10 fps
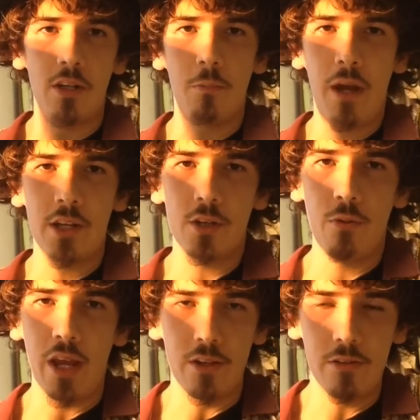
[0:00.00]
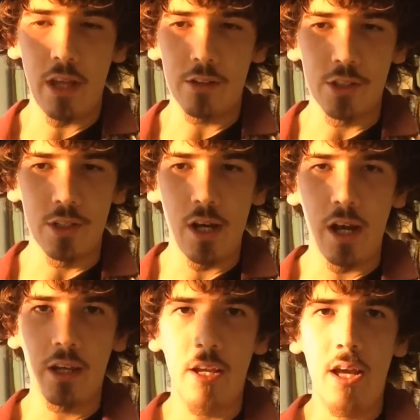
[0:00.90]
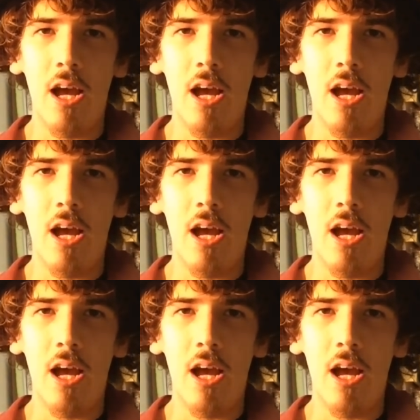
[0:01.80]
who passed away in 2009,